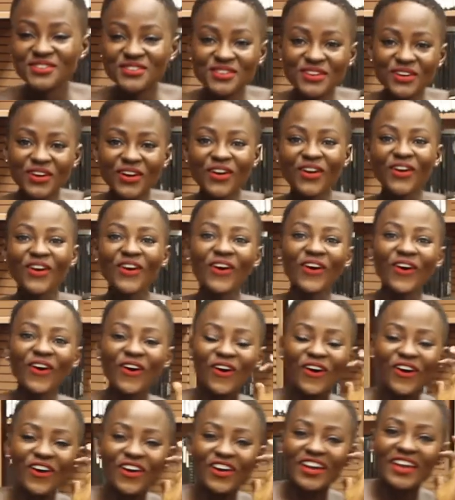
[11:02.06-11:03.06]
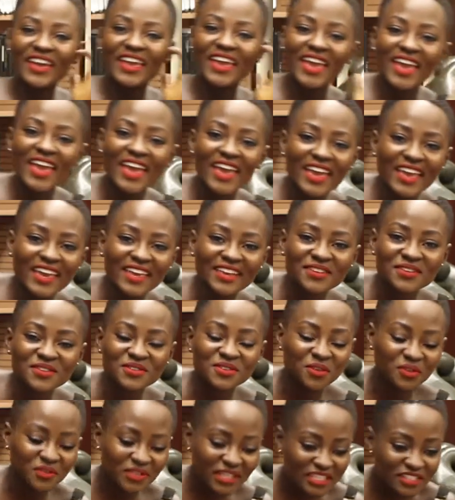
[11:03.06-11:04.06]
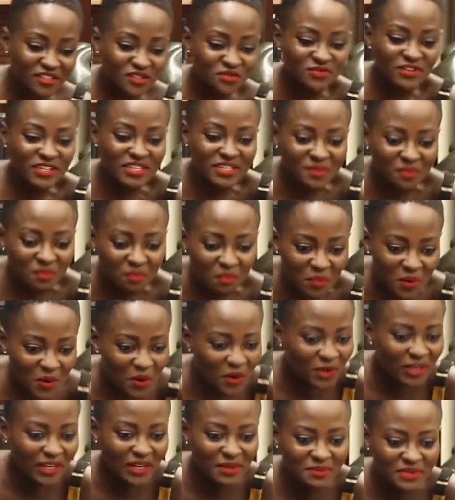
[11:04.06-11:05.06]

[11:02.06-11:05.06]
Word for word: you know, or hey, you know, let's read a book.